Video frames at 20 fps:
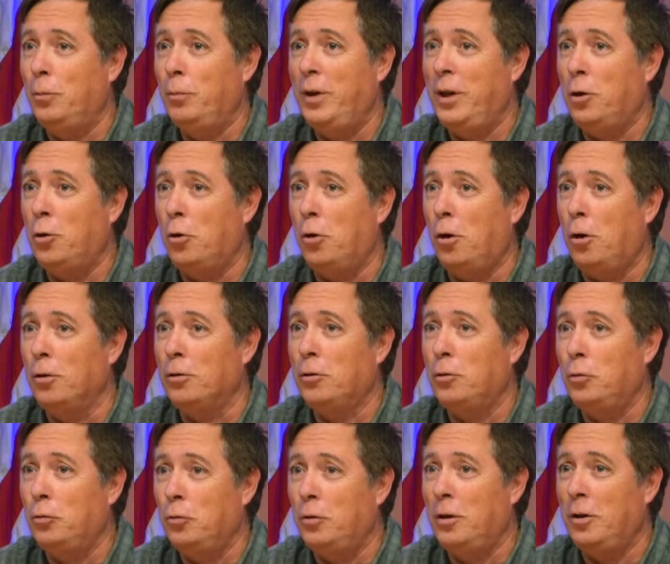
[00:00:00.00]
be
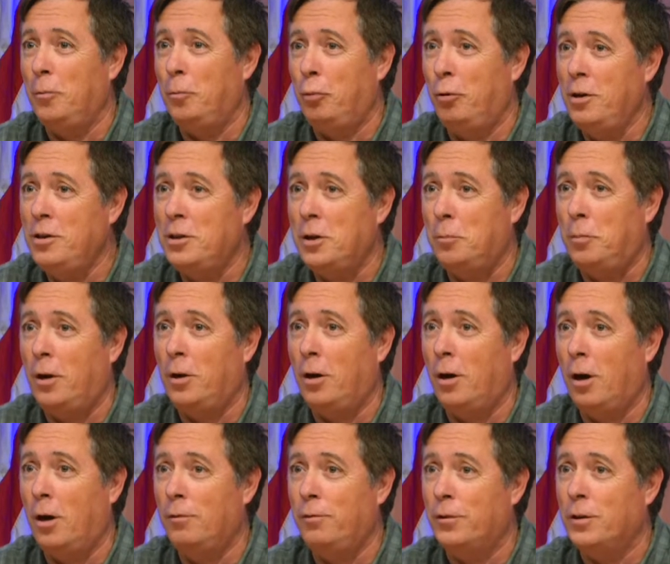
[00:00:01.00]
called to the principal
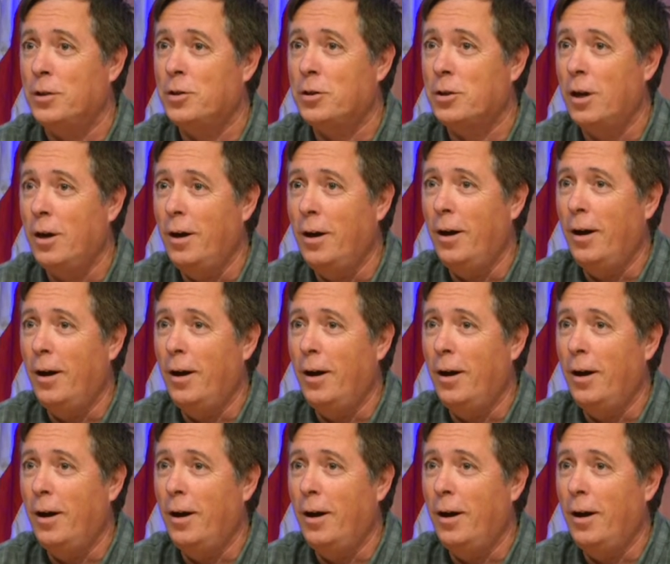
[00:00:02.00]
office